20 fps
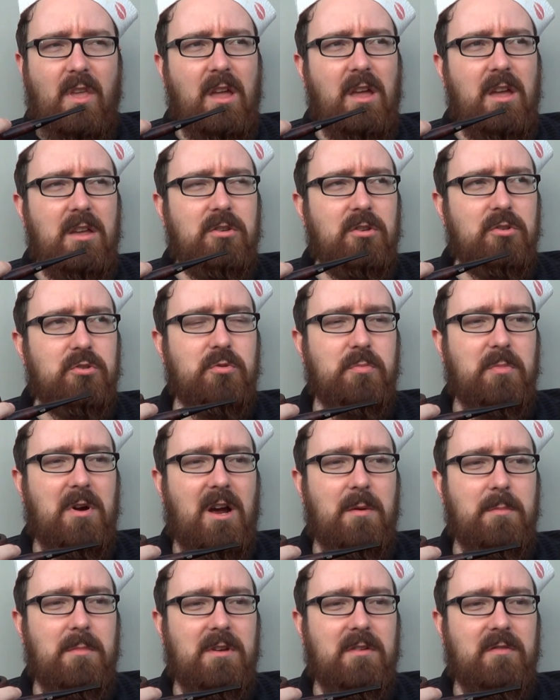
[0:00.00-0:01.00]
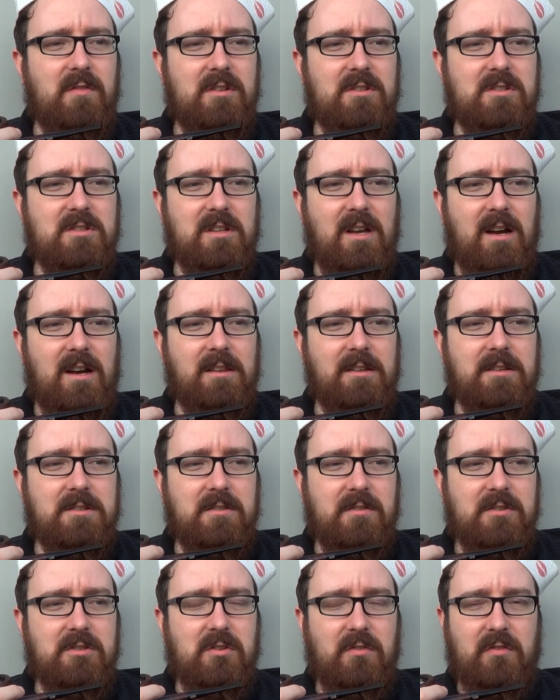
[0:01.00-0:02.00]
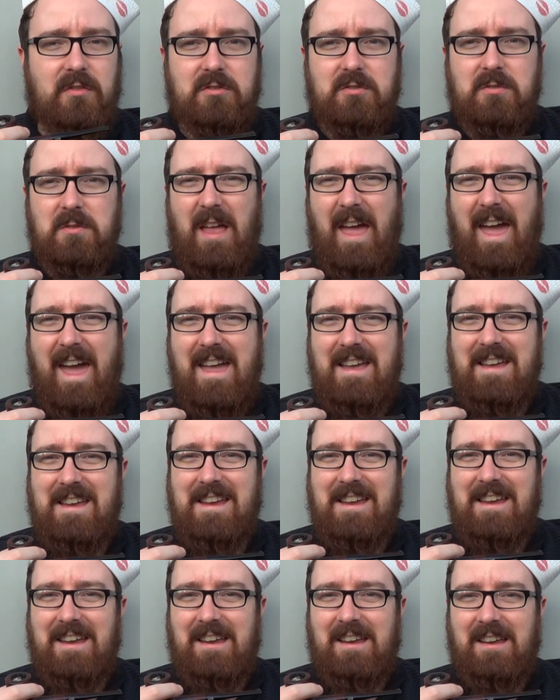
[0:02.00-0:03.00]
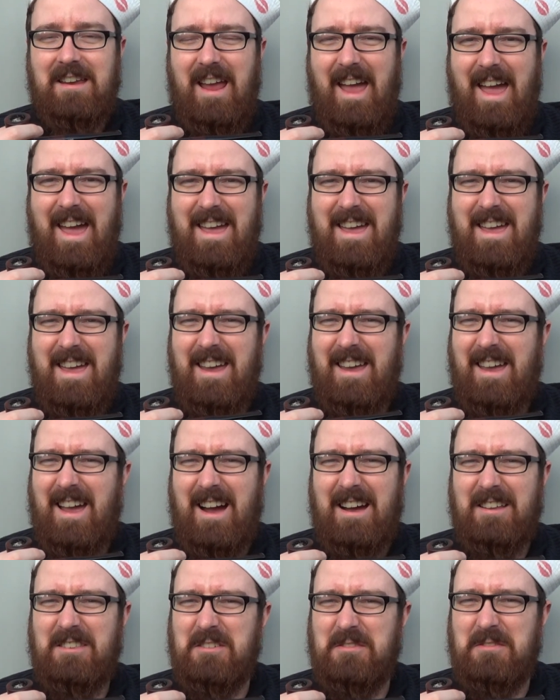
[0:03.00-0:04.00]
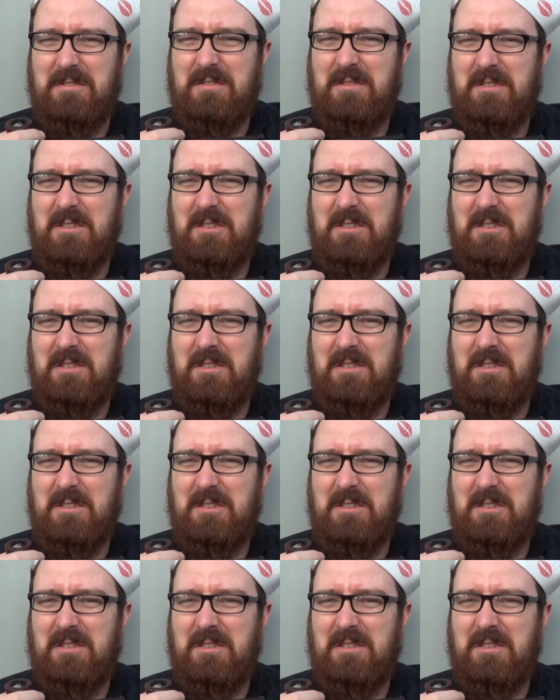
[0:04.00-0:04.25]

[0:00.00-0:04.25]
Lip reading: it does remind me a bit slightly, it's got a sort of hay kind of